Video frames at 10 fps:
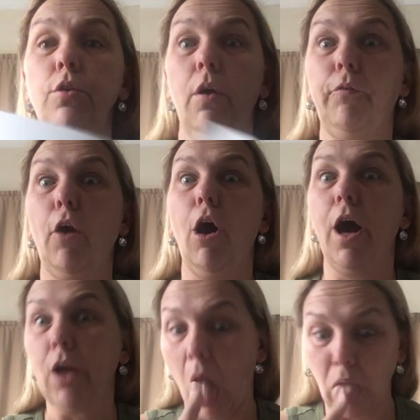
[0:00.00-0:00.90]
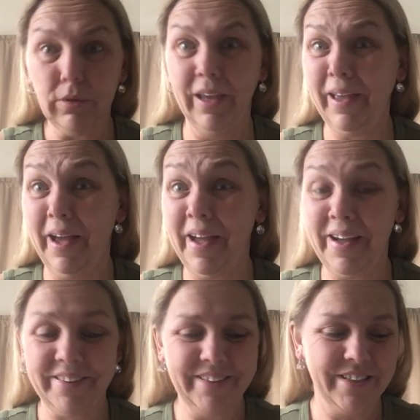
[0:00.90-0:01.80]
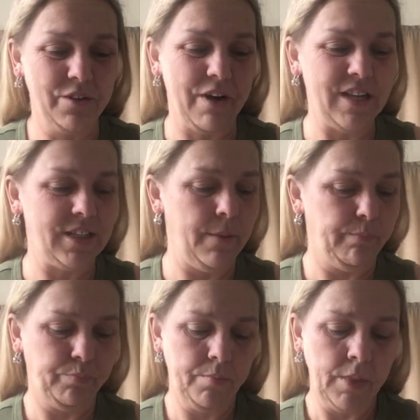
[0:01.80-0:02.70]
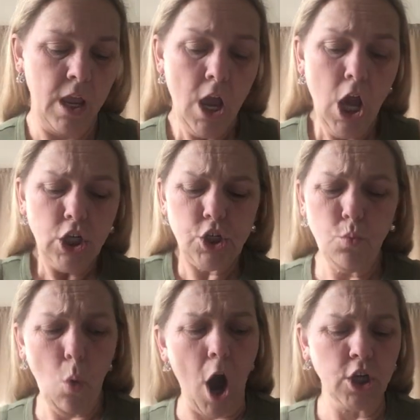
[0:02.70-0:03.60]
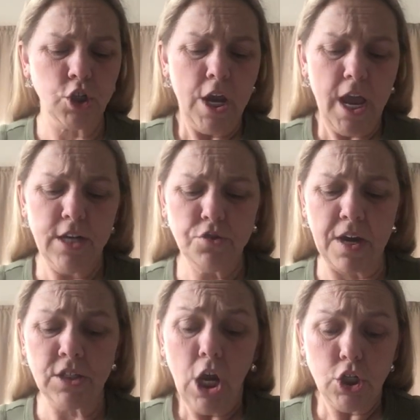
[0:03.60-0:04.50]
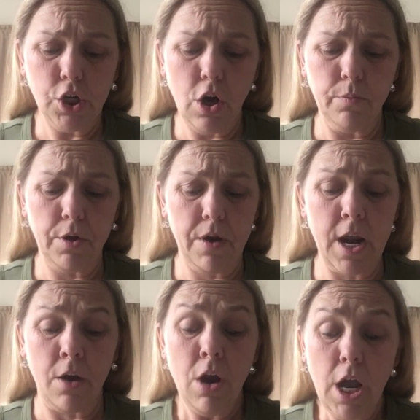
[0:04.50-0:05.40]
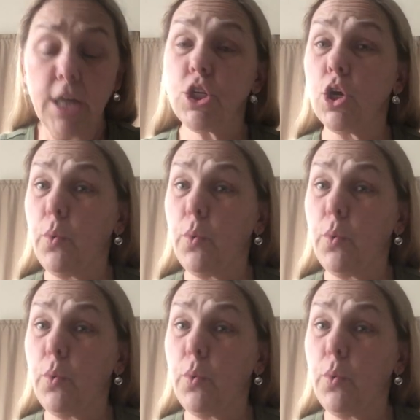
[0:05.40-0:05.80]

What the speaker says: into a frog. It's crazy. She washed and dressed. She combed her hair, and she